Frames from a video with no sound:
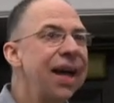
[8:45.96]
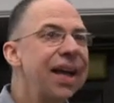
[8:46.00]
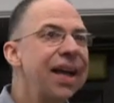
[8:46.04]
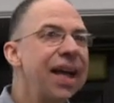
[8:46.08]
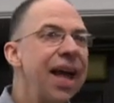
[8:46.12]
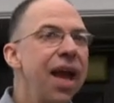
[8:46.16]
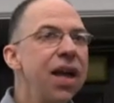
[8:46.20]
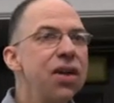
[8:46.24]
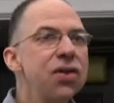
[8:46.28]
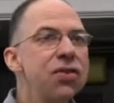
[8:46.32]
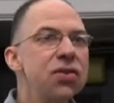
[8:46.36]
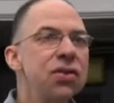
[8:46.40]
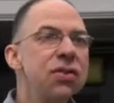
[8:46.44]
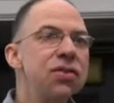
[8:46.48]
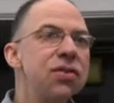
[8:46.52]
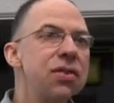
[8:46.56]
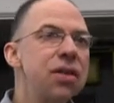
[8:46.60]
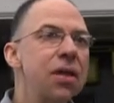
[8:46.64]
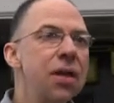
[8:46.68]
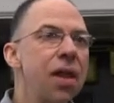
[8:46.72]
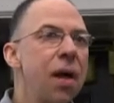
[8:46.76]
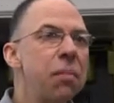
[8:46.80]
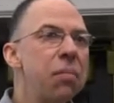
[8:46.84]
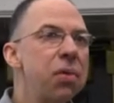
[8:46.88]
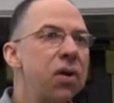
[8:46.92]
Occasionally
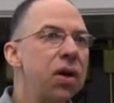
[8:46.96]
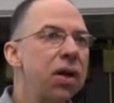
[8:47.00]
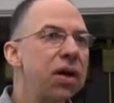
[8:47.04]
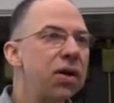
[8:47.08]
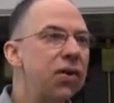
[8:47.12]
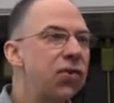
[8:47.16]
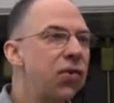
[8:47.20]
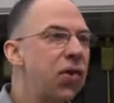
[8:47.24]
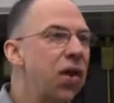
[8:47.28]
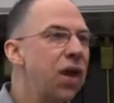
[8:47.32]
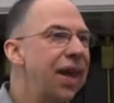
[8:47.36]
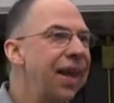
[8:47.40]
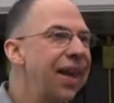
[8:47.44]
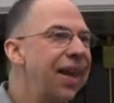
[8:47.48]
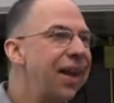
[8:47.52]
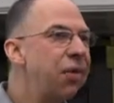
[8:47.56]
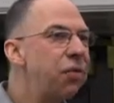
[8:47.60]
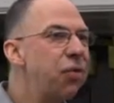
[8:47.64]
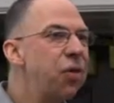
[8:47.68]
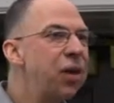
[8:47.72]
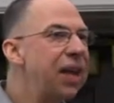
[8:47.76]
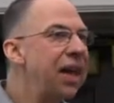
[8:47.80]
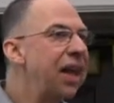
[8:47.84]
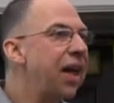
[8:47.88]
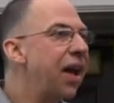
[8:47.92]
celebrities, in a
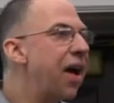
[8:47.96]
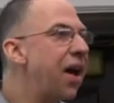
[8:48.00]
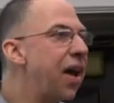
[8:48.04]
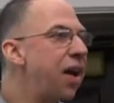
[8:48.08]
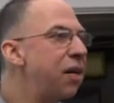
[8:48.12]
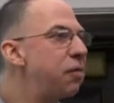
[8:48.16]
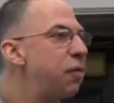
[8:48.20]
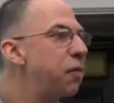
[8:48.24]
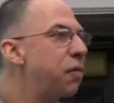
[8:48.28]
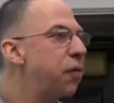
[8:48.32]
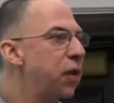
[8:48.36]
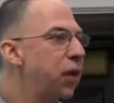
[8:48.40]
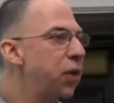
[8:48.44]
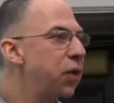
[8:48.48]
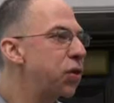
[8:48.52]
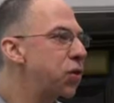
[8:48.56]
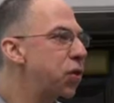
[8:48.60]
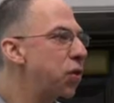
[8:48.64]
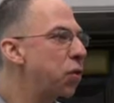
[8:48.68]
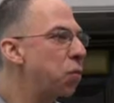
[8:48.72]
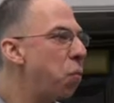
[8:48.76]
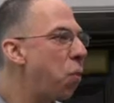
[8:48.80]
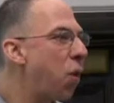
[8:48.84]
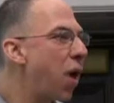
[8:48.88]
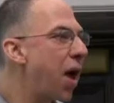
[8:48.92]
really
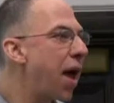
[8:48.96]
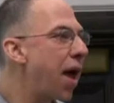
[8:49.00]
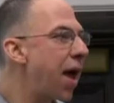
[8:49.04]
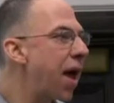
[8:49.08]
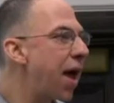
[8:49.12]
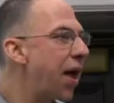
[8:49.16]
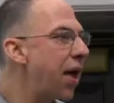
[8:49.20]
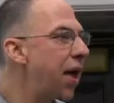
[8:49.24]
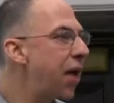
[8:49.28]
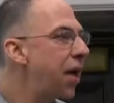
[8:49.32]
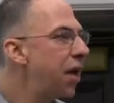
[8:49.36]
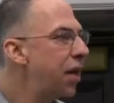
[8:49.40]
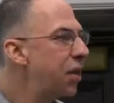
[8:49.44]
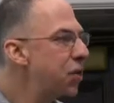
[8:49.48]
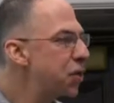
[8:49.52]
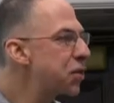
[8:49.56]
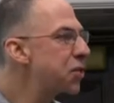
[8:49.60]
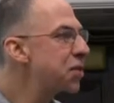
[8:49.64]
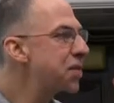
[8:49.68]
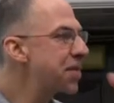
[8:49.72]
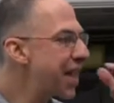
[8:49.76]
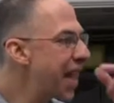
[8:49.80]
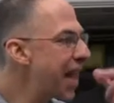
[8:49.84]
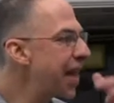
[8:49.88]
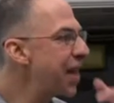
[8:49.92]
unfiltered way,
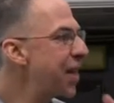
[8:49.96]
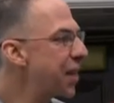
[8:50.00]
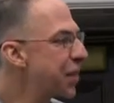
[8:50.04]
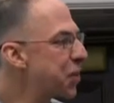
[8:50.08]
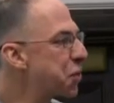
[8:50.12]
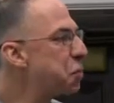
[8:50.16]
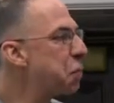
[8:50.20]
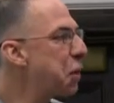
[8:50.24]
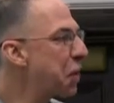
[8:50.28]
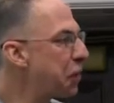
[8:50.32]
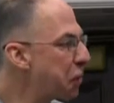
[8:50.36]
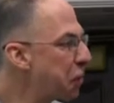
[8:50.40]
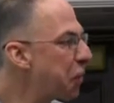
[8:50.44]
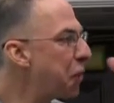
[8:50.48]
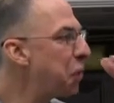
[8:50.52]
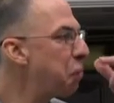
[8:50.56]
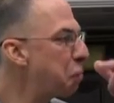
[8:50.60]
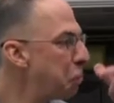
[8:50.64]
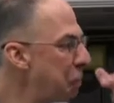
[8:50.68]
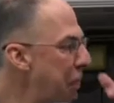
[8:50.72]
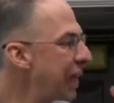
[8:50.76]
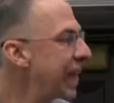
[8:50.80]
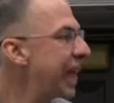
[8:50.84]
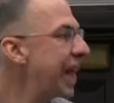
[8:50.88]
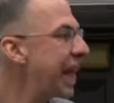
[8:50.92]
just tell us what they're
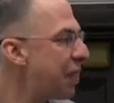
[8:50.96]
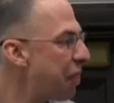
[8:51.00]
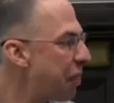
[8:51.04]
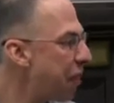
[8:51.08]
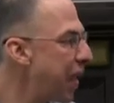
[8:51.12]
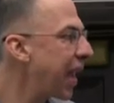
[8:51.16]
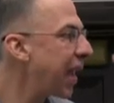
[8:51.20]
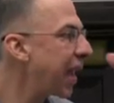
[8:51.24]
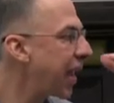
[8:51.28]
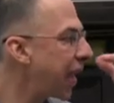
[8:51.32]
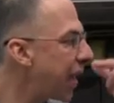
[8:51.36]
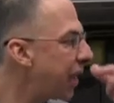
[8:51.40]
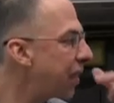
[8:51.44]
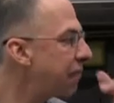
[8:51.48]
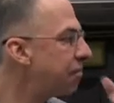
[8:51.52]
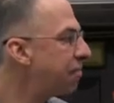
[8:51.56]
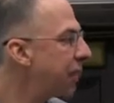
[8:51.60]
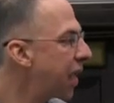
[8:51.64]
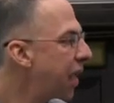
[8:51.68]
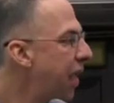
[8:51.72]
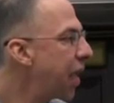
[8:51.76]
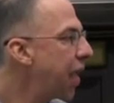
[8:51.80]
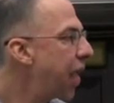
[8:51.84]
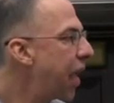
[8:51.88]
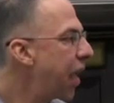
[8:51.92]
really thinking.
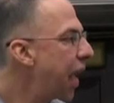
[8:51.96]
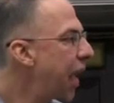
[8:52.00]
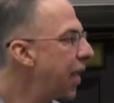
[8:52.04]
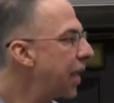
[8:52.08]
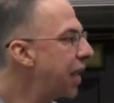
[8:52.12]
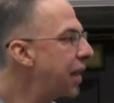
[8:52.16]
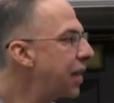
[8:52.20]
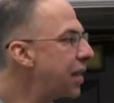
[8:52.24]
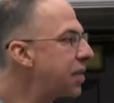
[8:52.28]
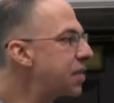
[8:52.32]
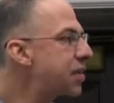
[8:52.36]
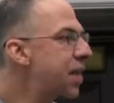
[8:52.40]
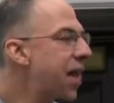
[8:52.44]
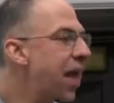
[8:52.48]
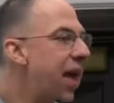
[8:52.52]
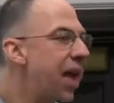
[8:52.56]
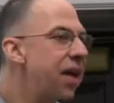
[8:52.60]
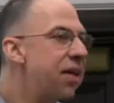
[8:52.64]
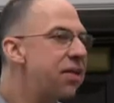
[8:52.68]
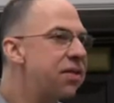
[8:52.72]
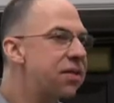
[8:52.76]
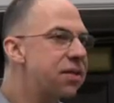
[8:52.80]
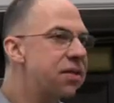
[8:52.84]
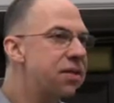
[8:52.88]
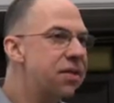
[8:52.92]
And in this
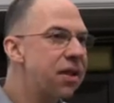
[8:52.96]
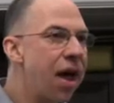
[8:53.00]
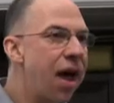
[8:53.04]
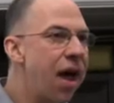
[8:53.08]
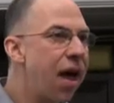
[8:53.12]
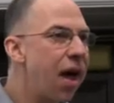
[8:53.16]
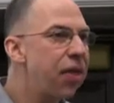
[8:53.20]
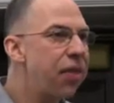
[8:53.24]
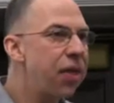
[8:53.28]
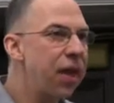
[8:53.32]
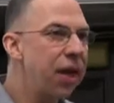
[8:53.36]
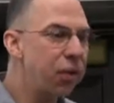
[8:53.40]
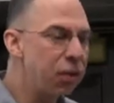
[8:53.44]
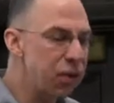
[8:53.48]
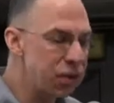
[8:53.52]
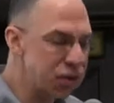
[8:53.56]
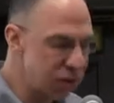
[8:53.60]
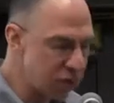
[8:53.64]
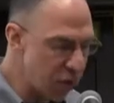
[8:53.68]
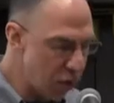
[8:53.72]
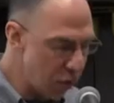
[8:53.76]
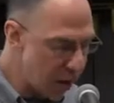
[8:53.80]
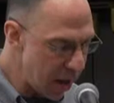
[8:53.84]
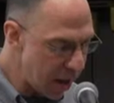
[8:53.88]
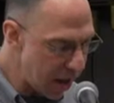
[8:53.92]
case, I think it was
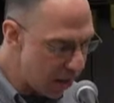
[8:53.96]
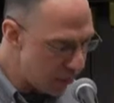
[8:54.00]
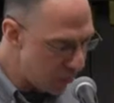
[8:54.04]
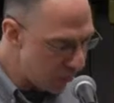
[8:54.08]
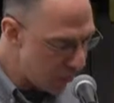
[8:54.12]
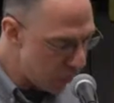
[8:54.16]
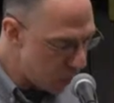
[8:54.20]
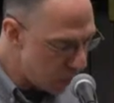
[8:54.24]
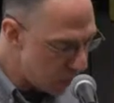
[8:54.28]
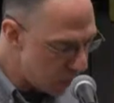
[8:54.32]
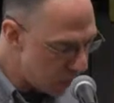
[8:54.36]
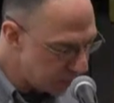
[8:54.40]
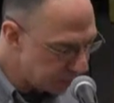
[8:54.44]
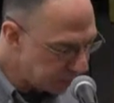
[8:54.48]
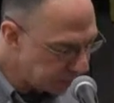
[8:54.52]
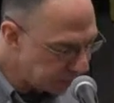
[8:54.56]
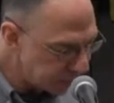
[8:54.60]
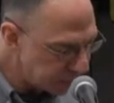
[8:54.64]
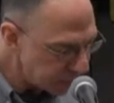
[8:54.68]
so helpful.